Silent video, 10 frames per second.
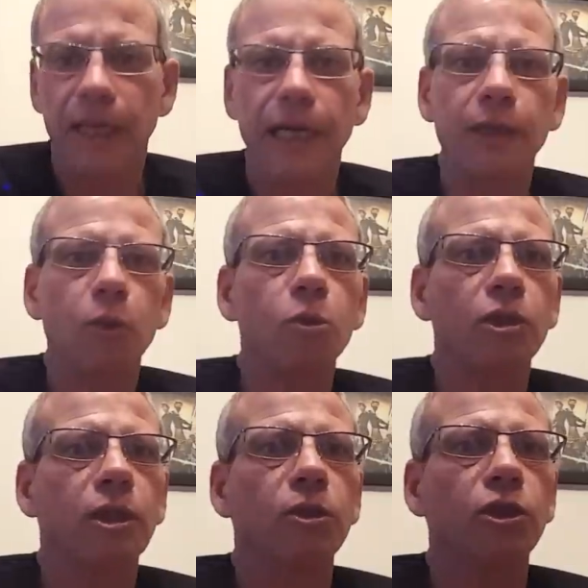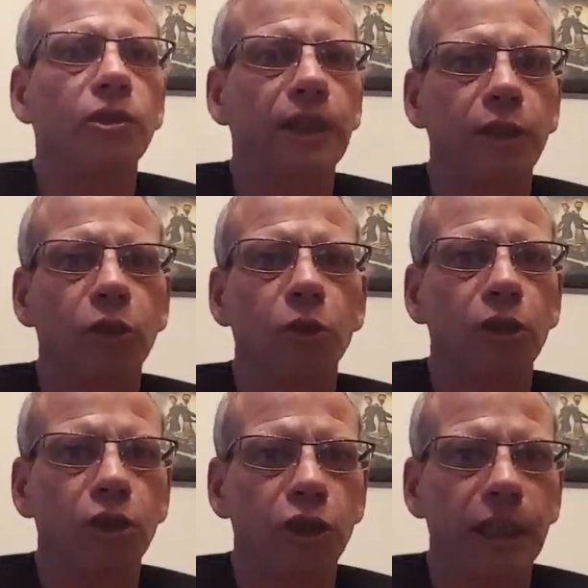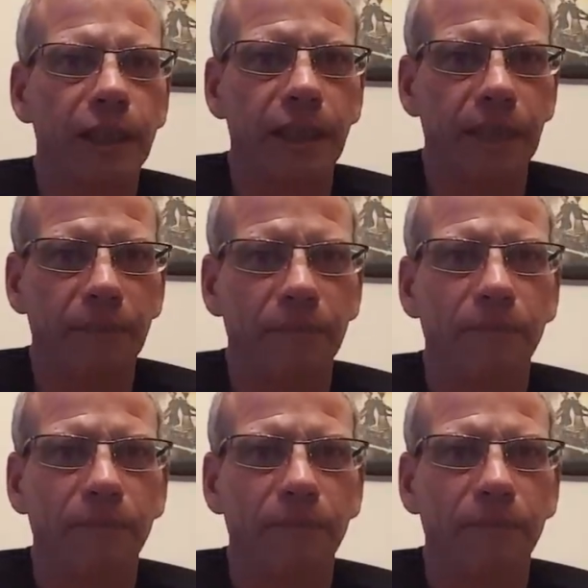and also to his dog Chestnut,